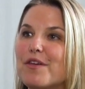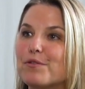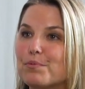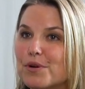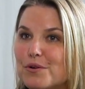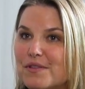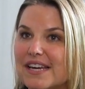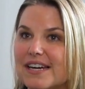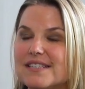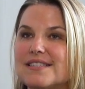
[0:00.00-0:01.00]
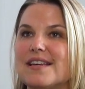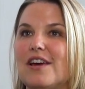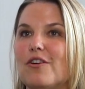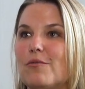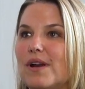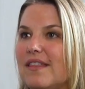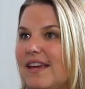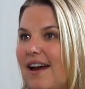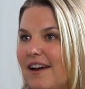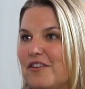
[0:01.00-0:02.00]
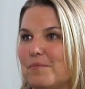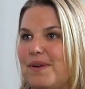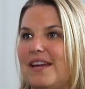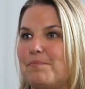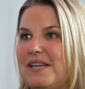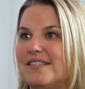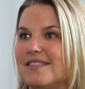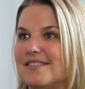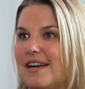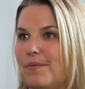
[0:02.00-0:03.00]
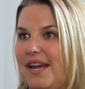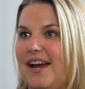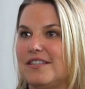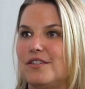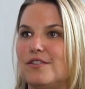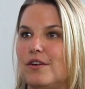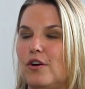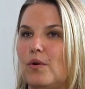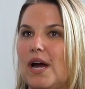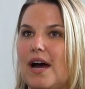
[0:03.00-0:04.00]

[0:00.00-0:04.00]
Through this, one of the other big pieces that we had to do